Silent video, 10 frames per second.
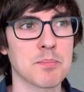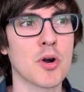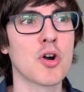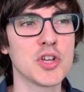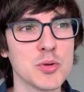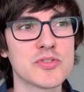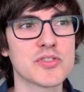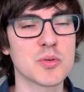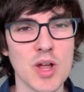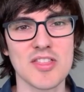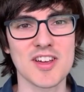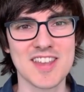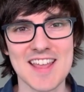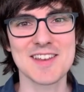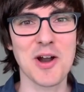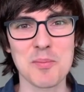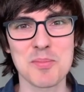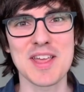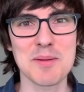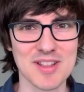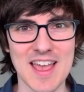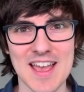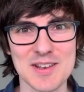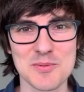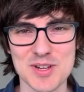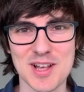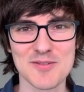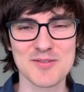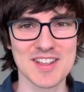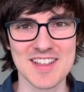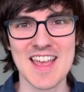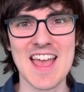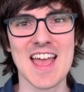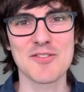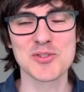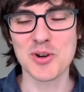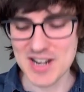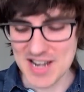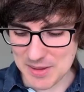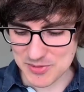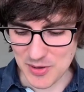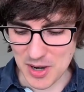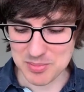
per user with attended RPA plan. We love to have short names for